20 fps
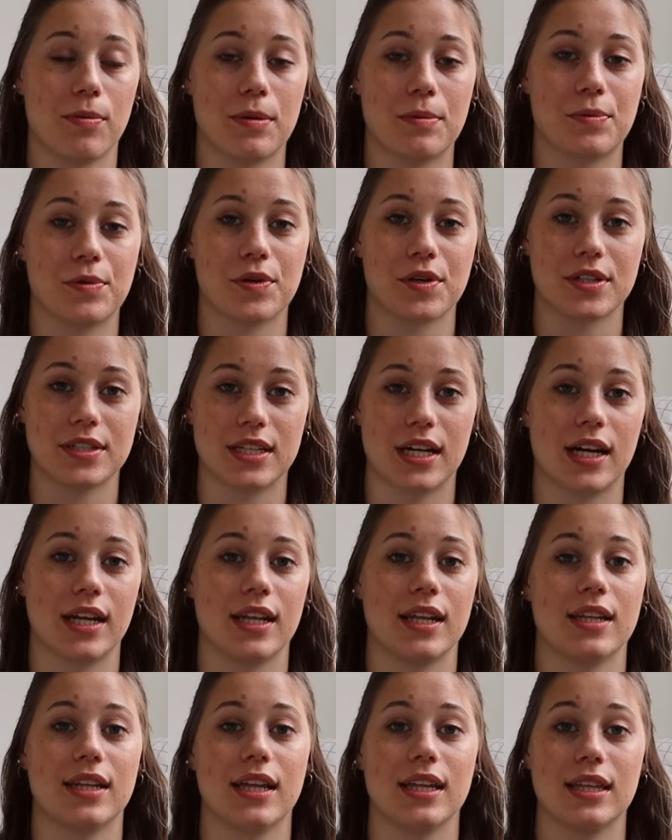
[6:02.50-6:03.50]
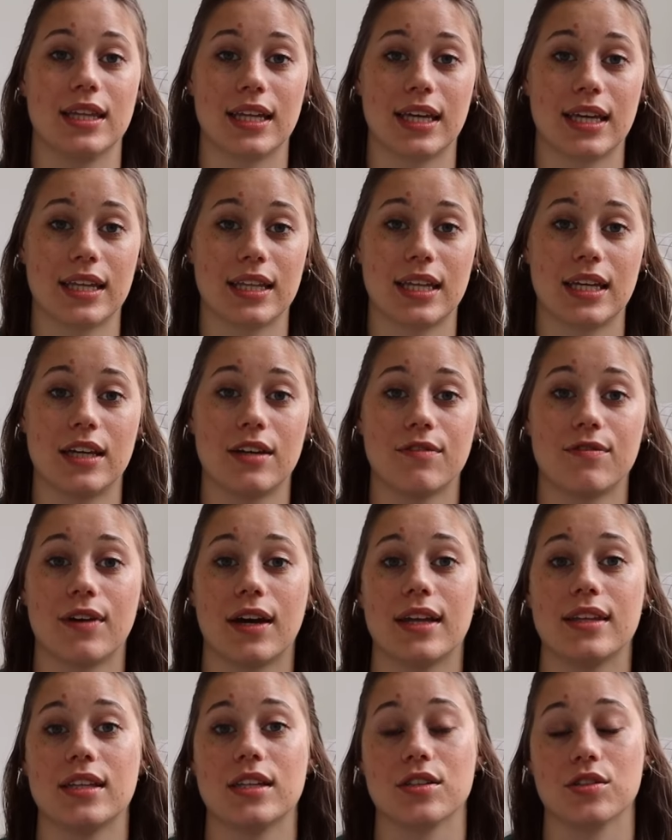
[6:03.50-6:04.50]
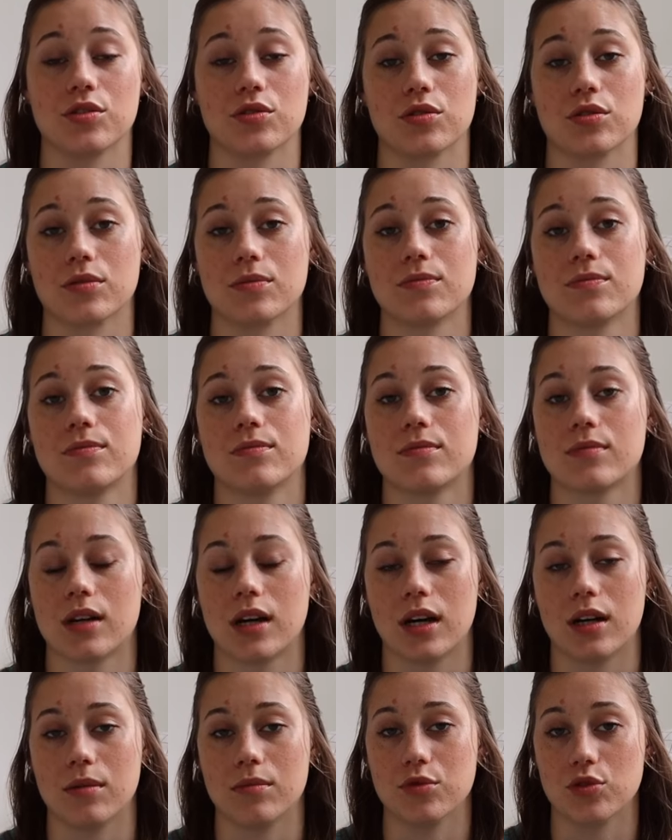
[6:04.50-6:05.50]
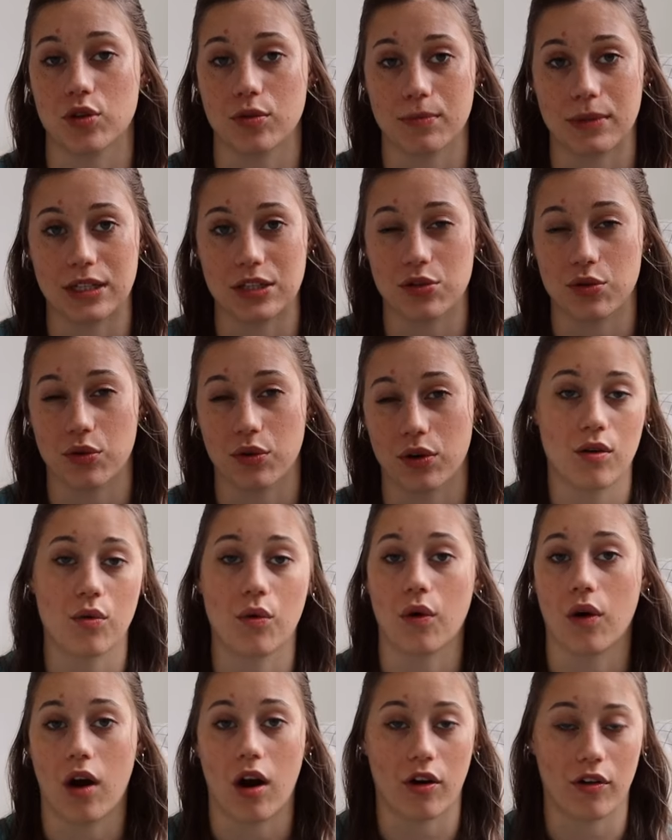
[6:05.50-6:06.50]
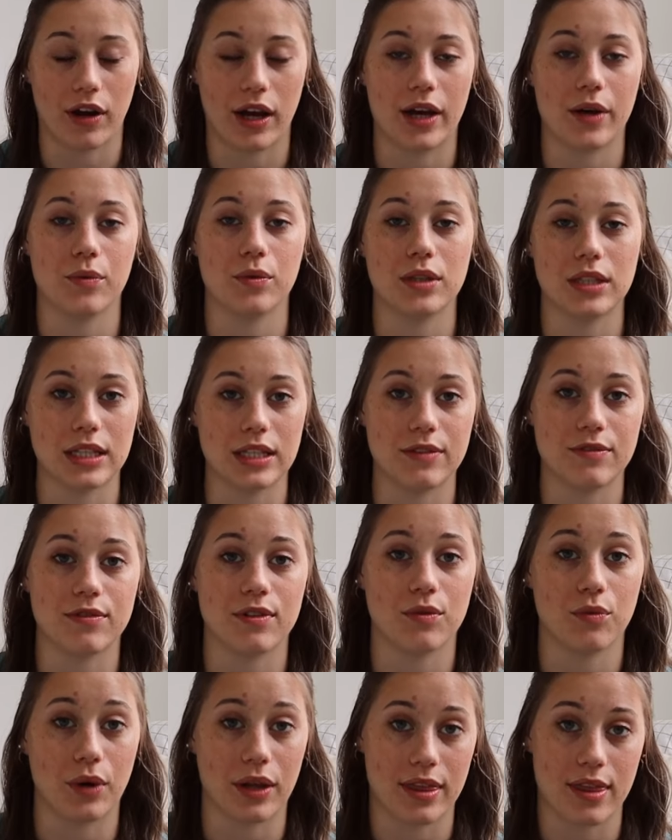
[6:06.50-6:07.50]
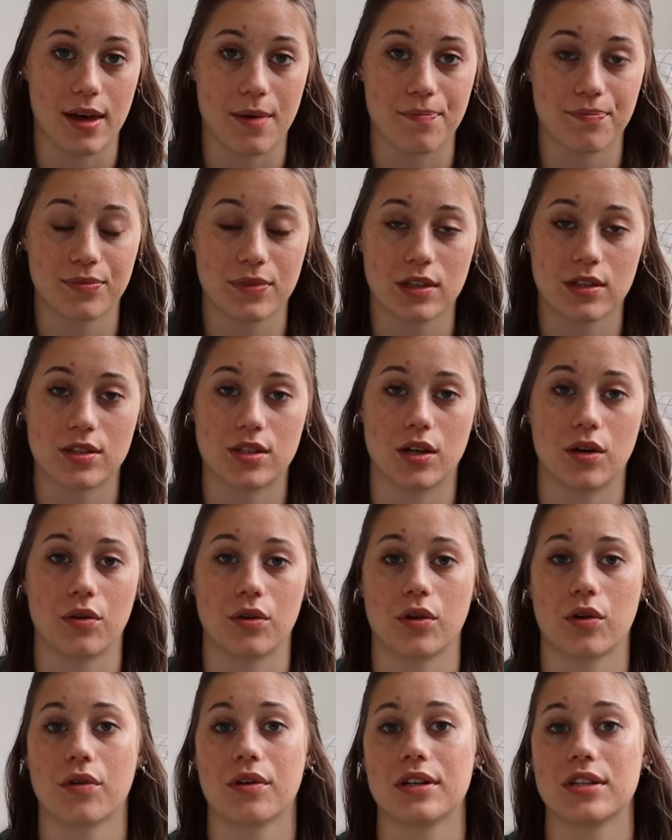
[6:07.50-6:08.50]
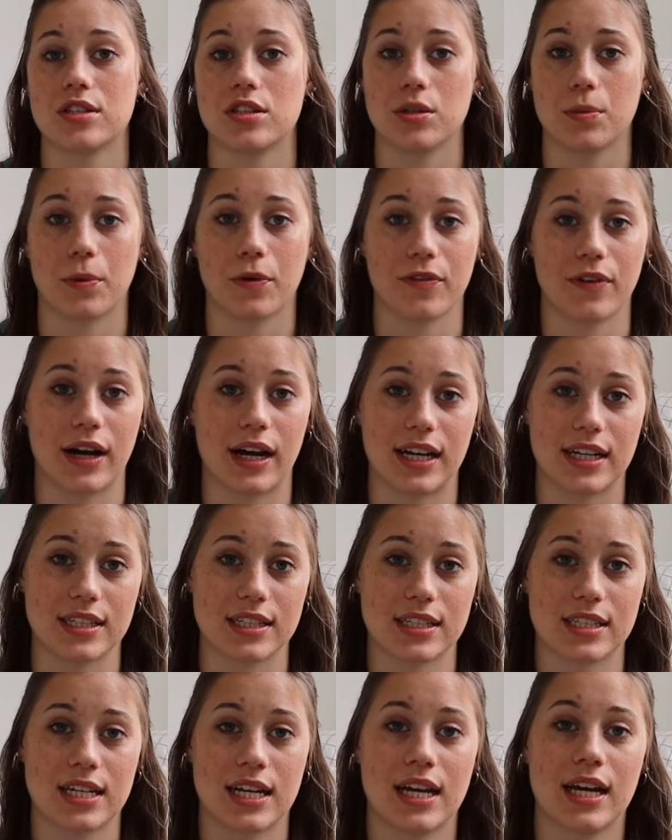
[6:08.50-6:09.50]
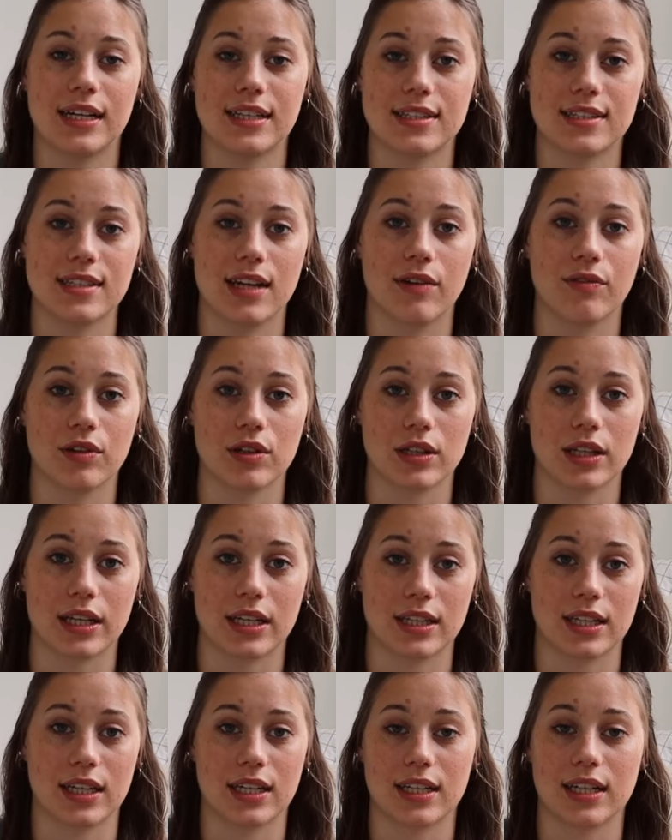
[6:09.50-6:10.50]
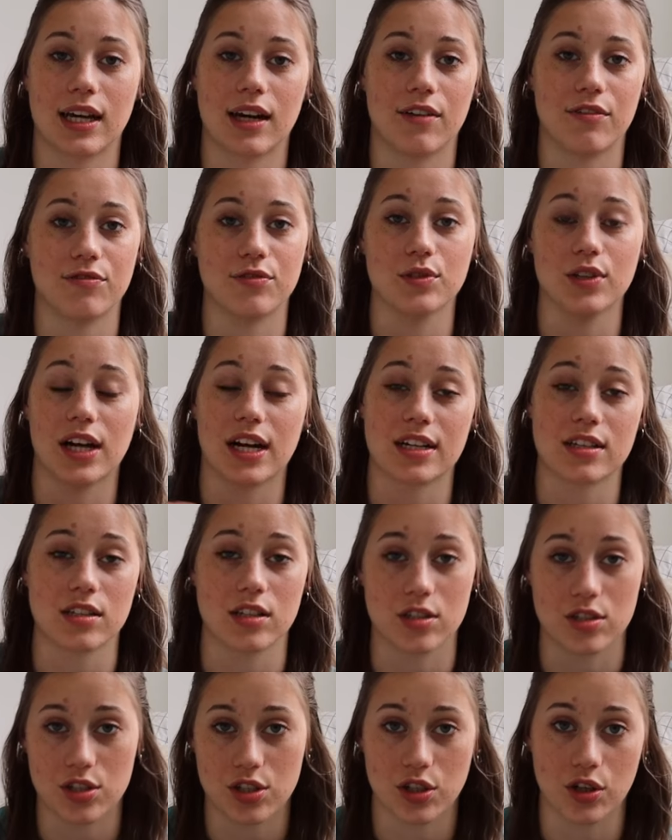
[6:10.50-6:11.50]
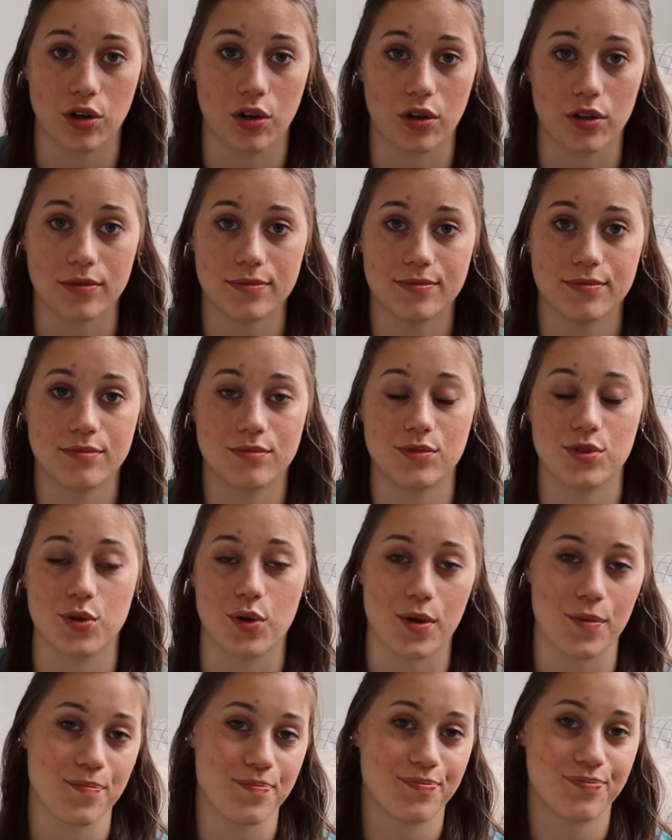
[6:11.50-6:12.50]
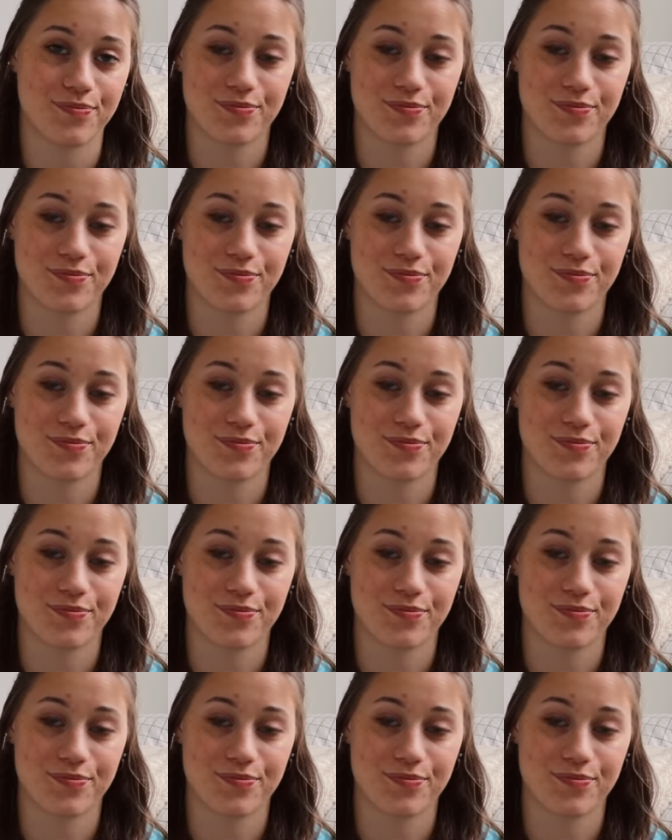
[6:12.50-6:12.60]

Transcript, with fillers: people are done, then they leave and then your um, dorm mentor or R A will leave with them. So they're always supervised. It's never like they can have full access to your dorm.